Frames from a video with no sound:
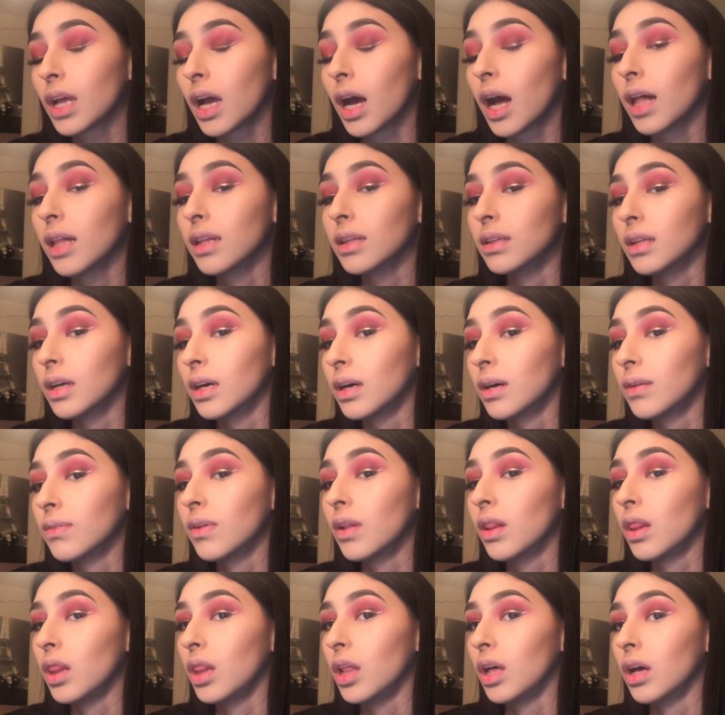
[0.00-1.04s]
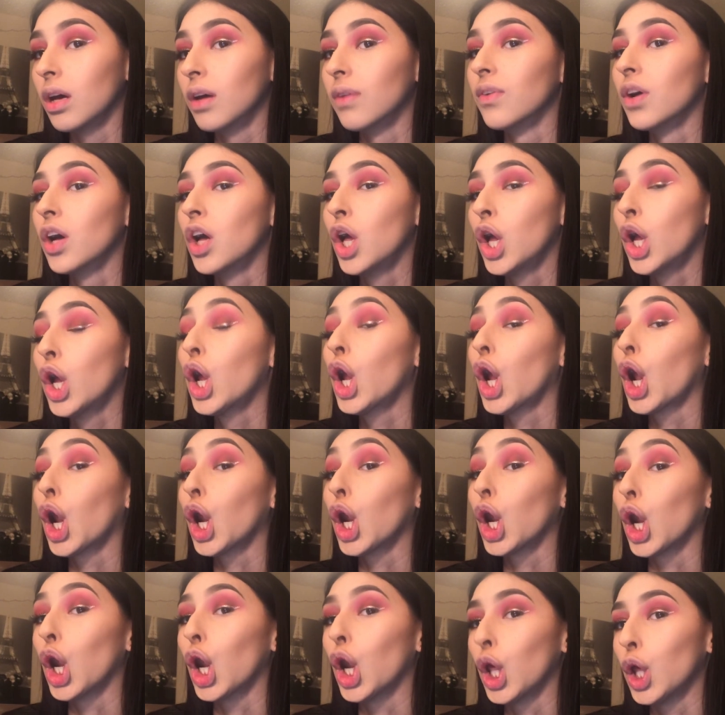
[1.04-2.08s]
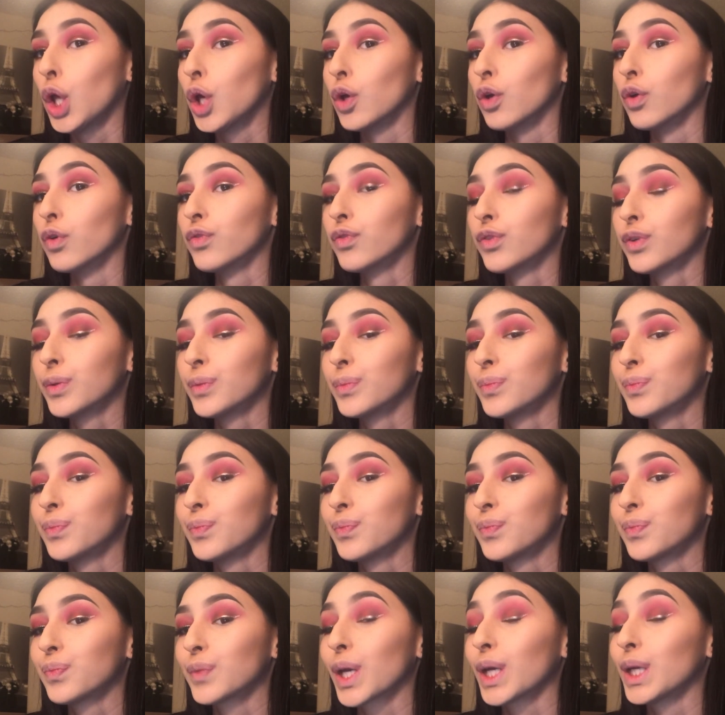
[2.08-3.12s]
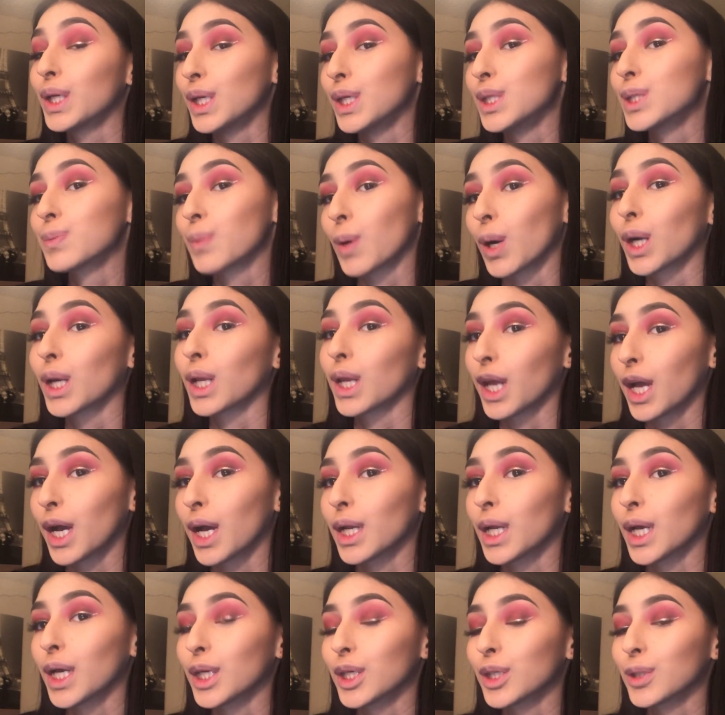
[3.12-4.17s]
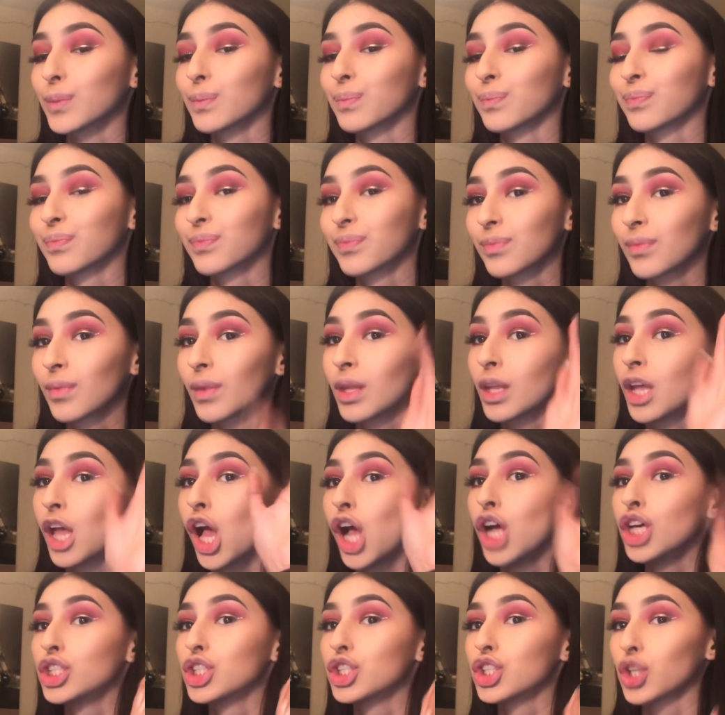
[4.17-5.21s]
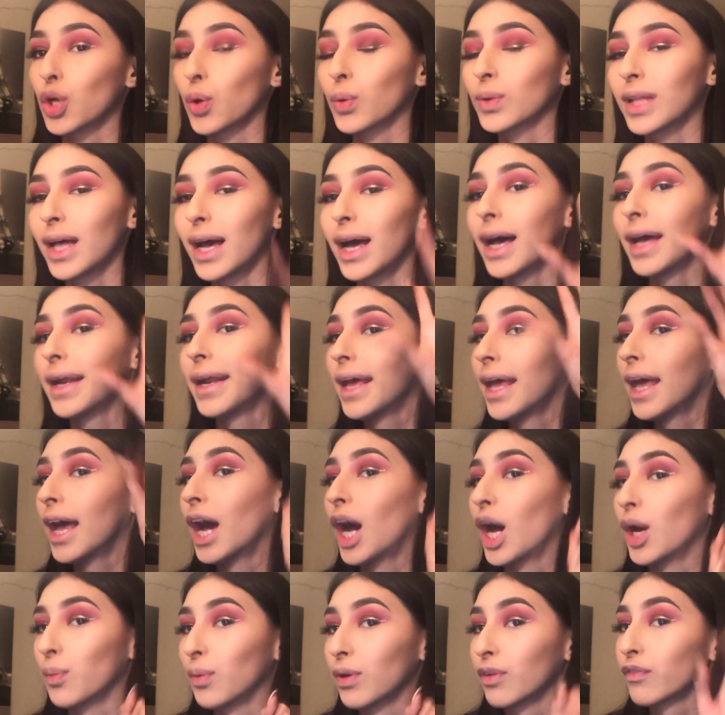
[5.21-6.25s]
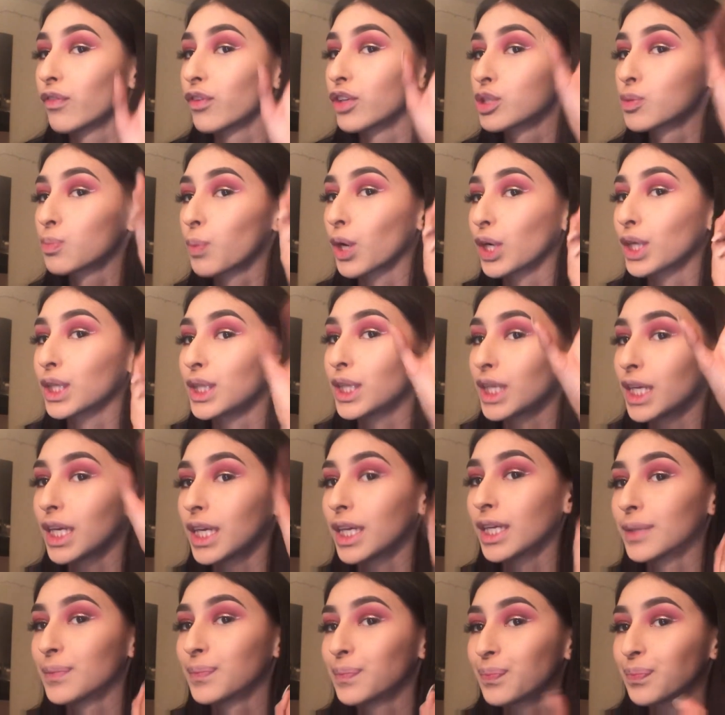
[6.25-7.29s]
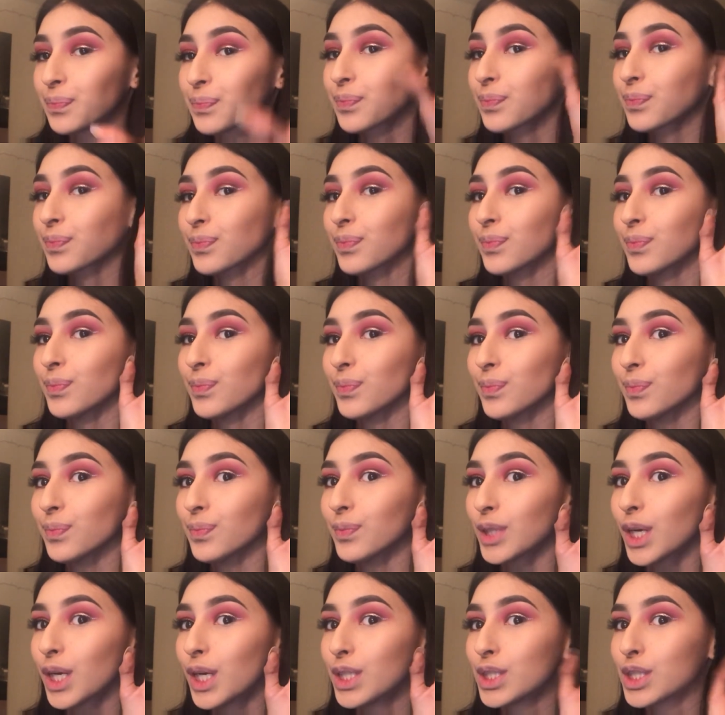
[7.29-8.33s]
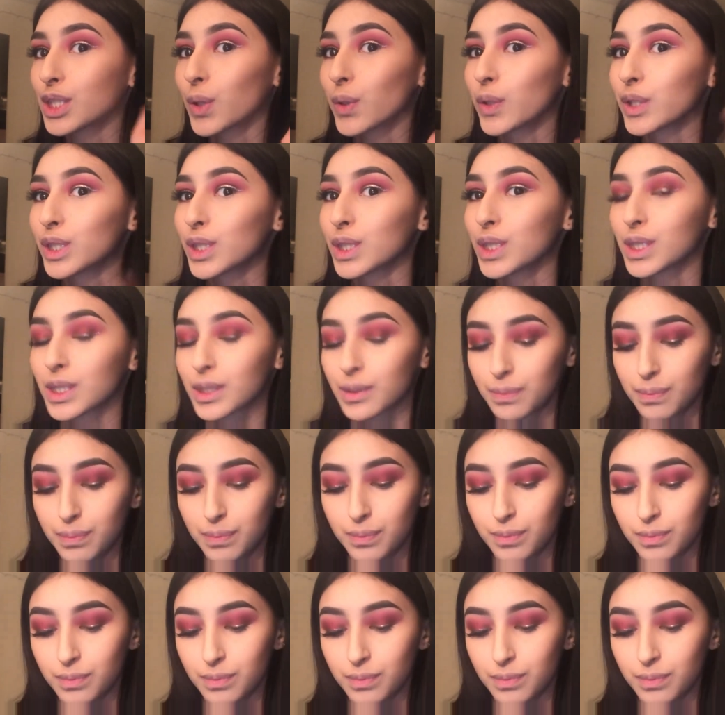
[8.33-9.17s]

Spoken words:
I love this sparkly eyeliner. So glad I went for sparkly. It's gorgeous.